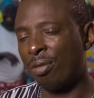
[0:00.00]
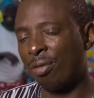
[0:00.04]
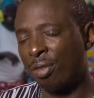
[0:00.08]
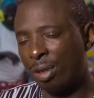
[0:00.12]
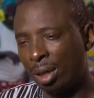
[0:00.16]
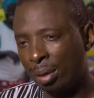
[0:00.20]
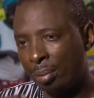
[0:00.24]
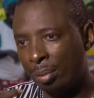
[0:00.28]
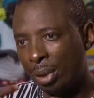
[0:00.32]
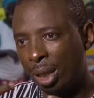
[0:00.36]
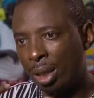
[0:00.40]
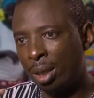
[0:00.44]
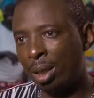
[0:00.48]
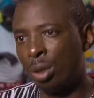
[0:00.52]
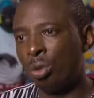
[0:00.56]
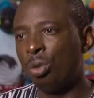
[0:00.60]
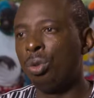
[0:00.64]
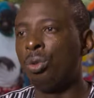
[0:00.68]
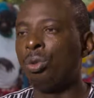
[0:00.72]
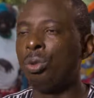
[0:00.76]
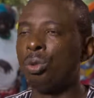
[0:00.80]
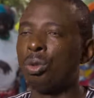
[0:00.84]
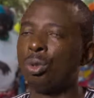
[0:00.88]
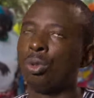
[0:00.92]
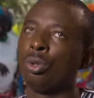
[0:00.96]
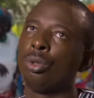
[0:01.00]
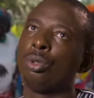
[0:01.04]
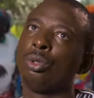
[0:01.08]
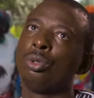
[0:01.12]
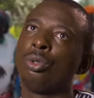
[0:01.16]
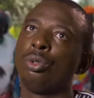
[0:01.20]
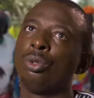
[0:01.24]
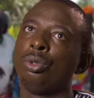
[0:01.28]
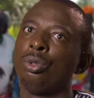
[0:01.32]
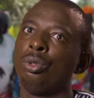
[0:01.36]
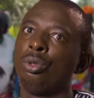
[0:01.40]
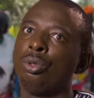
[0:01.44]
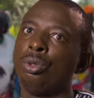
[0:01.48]
there's definitely
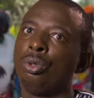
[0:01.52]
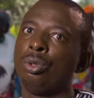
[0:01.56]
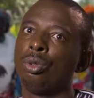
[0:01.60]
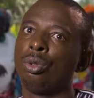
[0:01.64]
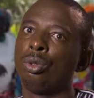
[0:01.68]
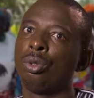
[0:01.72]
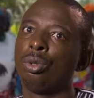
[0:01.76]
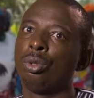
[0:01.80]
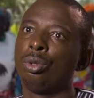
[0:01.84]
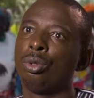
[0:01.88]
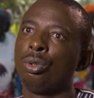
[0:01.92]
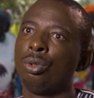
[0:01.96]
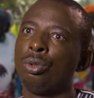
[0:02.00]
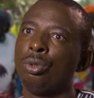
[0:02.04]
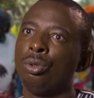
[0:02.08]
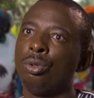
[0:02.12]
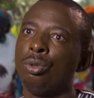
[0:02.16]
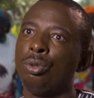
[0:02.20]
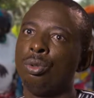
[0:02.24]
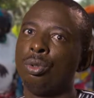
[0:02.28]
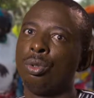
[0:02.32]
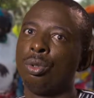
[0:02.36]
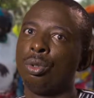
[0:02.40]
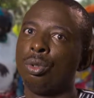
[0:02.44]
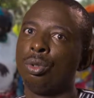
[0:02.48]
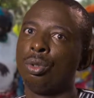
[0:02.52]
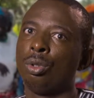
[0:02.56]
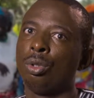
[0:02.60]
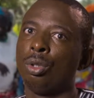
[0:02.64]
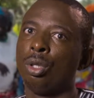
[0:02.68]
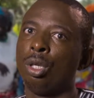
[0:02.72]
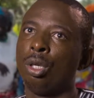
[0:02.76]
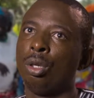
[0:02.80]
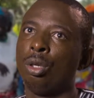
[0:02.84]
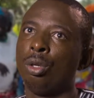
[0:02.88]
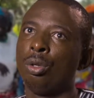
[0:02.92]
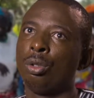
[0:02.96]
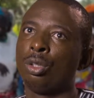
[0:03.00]
extra work being done,
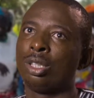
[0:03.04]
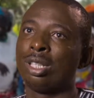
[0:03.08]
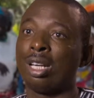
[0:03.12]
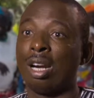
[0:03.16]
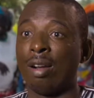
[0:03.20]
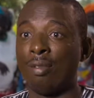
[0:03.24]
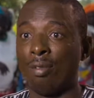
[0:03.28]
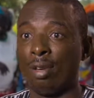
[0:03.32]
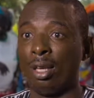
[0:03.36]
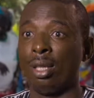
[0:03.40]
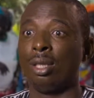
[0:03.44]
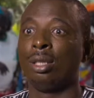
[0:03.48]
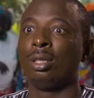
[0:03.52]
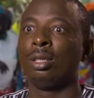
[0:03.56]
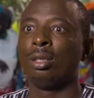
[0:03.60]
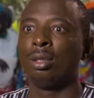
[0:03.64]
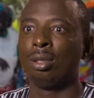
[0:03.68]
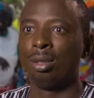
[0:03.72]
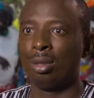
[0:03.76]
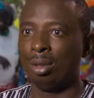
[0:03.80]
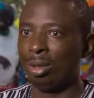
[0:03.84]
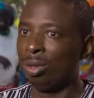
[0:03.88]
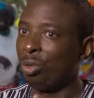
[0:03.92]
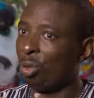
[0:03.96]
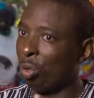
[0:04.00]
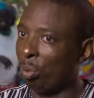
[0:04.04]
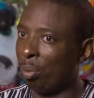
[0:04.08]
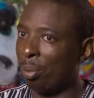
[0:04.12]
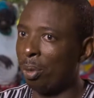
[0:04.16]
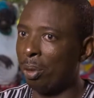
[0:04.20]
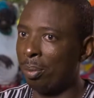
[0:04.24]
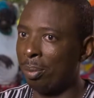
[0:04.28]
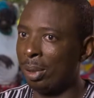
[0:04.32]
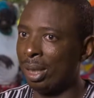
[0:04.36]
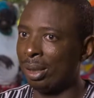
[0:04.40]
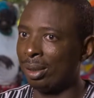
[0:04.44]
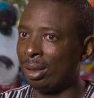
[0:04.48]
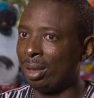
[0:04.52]
especially for
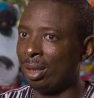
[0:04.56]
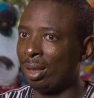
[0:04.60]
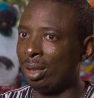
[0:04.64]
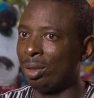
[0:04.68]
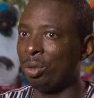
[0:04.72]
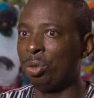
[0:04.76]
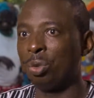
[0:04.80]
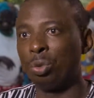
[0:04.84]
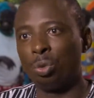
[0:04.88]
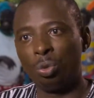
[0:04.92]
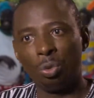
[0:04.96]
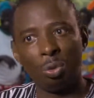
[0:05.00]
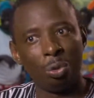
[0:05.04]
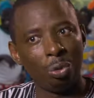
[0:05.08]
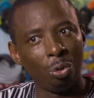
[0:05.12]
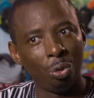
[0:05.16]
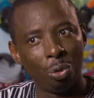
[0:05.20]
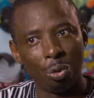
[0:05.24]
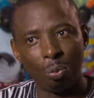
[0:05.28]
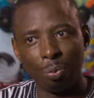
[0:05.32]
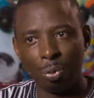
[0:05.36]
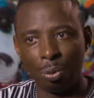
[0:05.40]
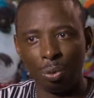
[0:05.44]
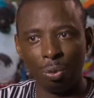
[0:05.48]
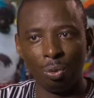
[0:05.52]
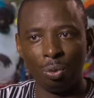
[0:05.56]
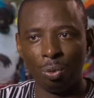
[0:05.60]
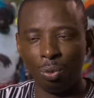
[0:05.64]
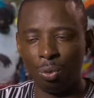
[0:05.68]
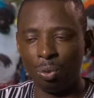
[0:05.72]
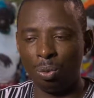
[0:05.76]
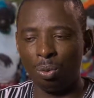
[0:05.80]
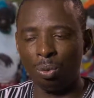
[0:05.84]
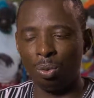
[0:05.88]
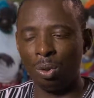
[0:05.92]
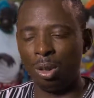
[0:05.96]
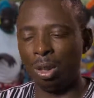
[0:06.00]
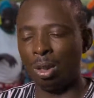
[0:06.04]
smallholder farmers in developing
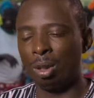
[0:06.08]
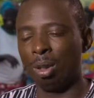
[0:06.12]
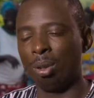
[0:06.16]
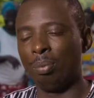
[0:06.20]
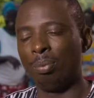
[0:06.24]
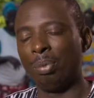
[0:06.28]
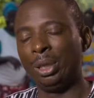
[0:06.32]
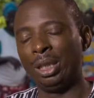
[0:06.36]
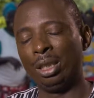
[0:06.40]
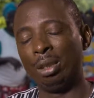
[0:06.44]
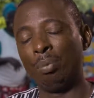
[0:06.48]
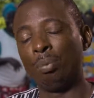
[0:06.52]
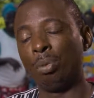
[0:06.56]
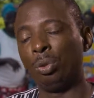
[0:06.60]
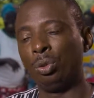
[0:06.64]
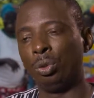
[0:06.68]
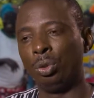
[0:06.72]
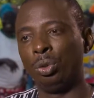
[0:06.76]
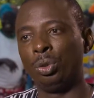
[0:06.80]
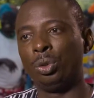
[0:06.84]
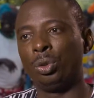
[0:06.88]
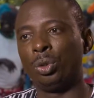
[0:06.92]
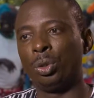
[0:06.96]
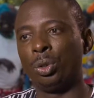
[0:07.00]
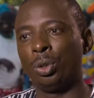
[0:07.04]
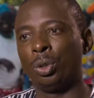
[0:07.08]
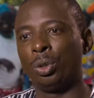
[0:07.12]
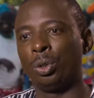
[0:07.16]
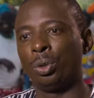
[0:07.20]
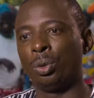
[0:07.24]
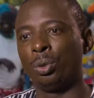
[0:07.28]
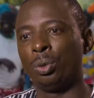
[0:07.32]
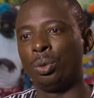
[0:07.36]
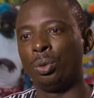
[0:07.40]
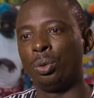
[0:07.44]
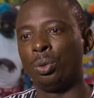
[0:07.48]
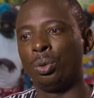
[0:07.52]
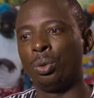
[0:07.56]
countries. it's
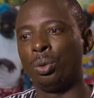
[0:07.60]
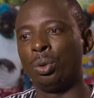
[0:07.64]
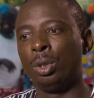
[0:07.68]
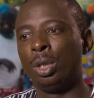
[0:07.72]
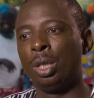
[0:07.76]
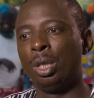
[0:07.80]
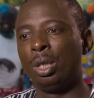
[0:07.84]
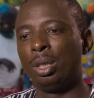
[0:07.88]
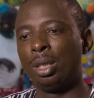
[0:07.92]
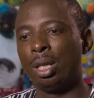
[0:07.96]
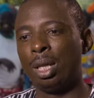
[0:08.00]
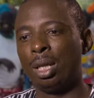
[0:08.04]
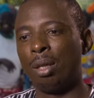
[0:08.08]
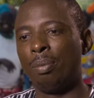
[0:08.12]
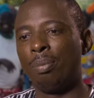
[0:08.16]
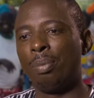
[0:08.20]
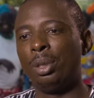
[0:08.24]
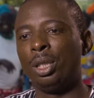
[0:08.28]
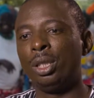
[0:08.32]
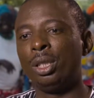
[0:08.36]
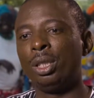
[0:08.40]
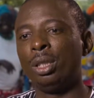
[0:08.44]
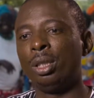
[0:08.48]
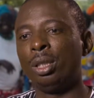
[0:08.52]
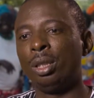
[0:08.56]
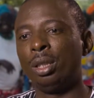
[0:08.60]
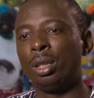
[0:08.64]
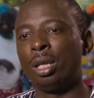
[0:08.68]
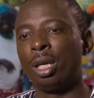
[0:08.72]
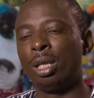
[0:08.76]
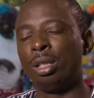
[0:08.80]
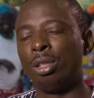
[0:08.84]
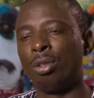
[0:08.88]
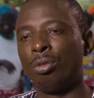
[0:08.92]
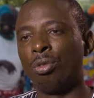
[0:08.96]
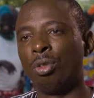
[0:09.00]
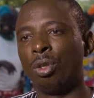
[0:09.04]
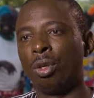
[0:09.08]
not so easy to
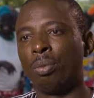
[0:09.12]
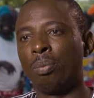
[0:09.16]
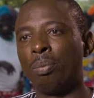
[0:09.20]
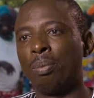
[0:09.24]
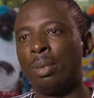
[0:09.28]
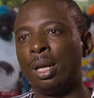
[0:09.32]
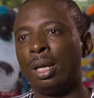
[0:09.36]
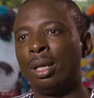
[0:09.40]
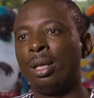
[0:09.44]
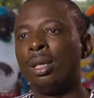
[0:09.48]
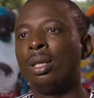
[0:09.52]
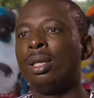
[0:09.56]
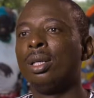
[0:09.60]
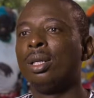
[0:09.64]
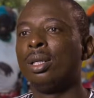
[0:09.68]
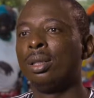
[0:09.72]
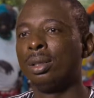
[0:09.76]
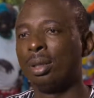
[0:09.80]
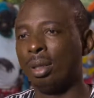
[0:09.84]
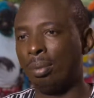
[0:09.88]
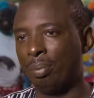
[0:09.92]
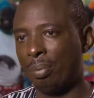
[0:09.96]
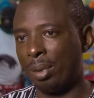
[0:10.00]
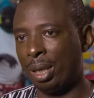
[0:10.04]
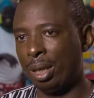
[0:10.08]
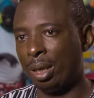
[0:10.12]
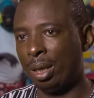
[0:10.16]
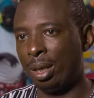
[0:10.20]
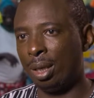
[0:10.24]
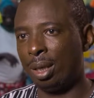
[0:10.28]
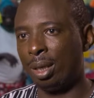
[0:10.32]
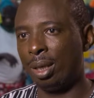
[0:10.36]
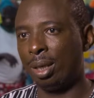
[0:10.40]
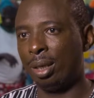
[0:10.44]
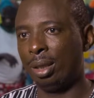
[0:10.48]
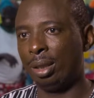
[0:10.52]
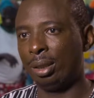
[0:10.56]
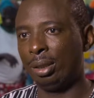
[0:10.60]
produce like that in a very
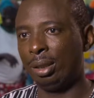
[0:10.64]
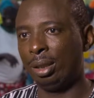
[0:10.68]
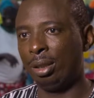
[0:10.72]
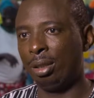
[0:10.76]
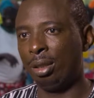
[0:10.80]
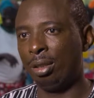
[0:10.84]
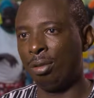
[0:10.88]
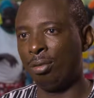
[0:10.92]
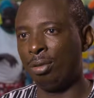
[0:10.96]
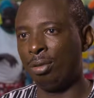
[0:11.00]
natural way.